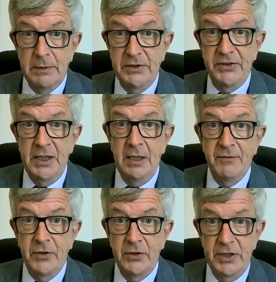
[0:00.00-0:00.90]
when the
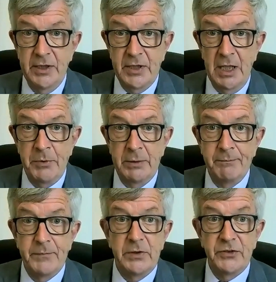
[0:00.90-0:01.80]
ceiling falls in on top of
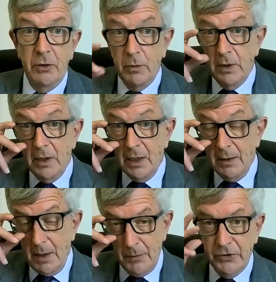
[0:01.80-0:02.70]
them? So
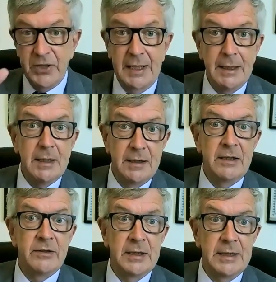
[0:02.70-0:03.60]
I'm just saying,
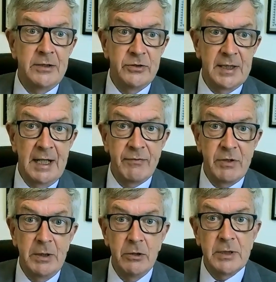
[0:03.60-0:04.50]
these are the issues that
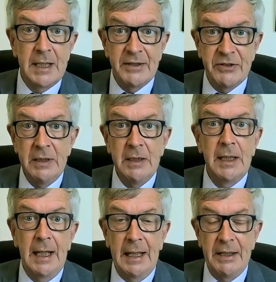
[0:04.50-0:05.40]
have to be looked at,
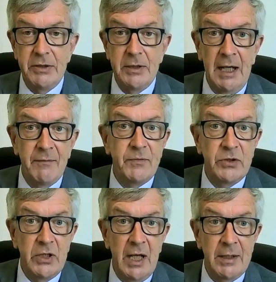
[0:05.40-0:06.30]
and there's
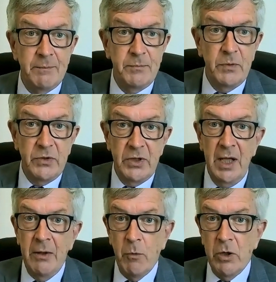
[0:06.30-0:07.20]
a
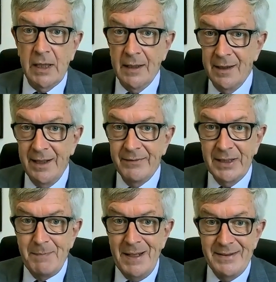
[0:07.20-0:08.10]
lot of work and a lot
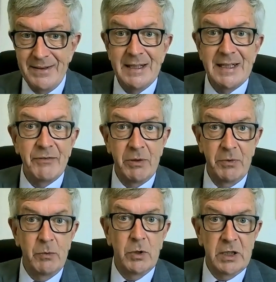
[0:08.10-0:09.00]
of expense to have
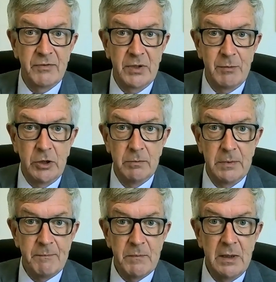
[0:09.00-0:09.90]
somebody working from
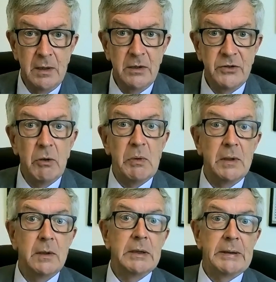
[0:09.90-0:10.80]
home.
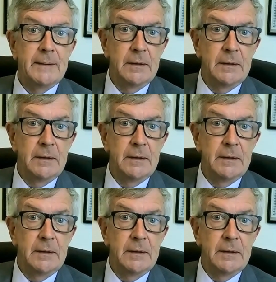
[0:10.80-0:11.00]
So